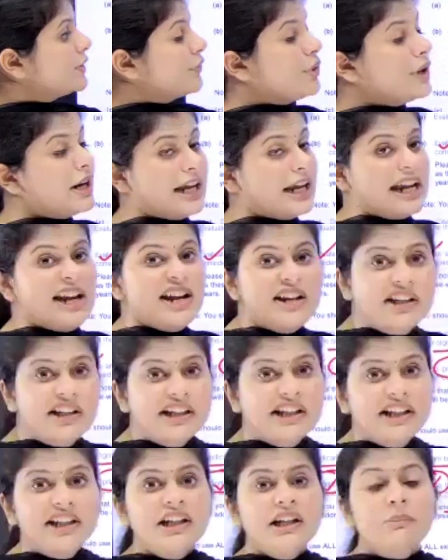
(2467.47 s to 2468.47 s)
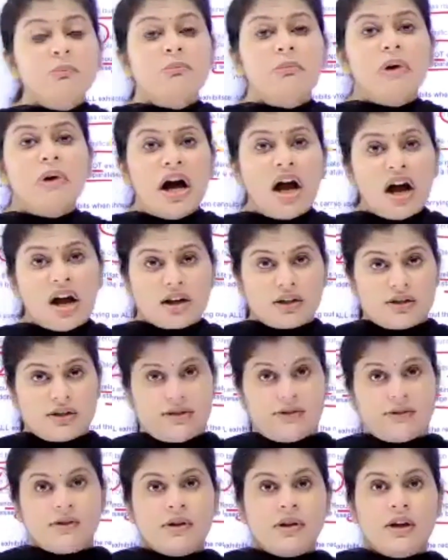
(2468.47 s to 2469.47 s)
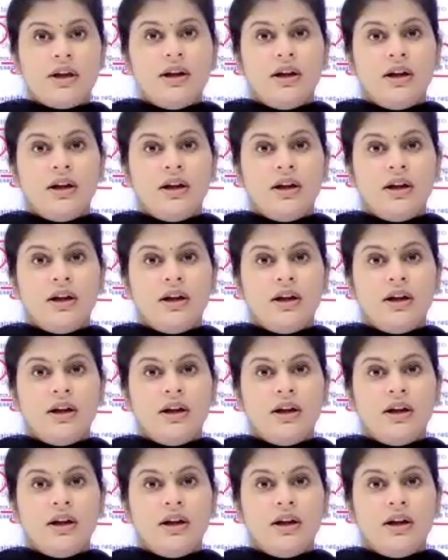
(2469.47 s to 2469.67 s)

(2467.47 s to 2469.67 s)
is for 18 marks.